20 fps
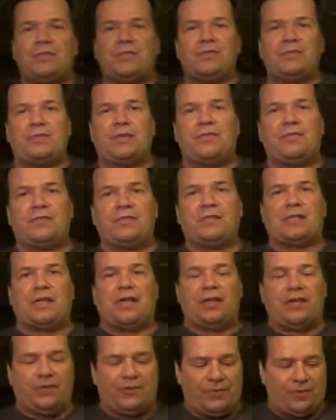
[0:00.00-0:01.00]
reasons I've
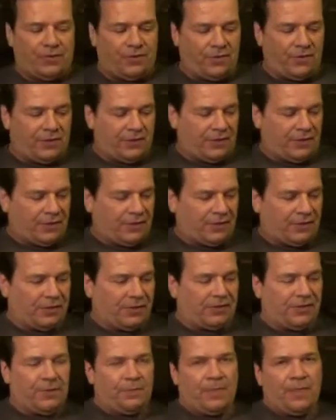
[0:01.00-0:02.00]
decided to record
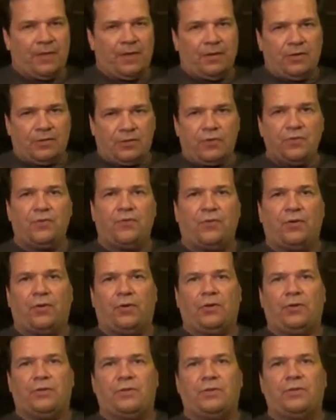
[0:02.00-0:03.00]
this is
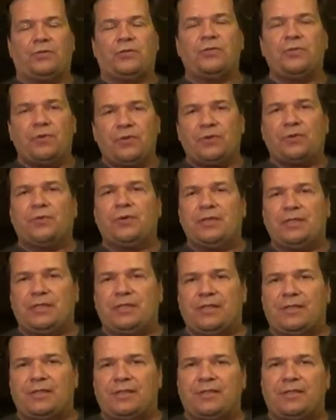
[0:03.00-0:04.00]
twofold. Two of the
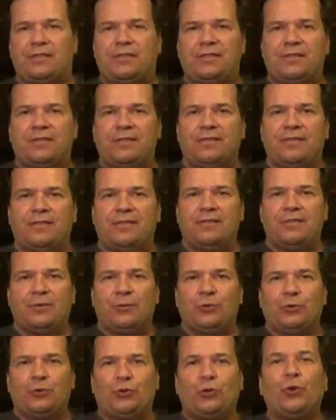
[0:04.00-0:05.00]
reasons.
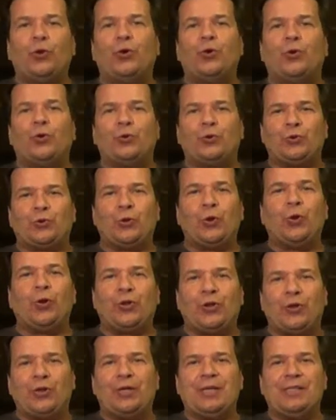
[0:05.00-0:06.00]
Two
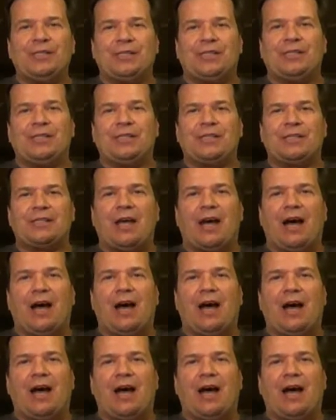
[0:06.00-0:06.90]
of the reasons.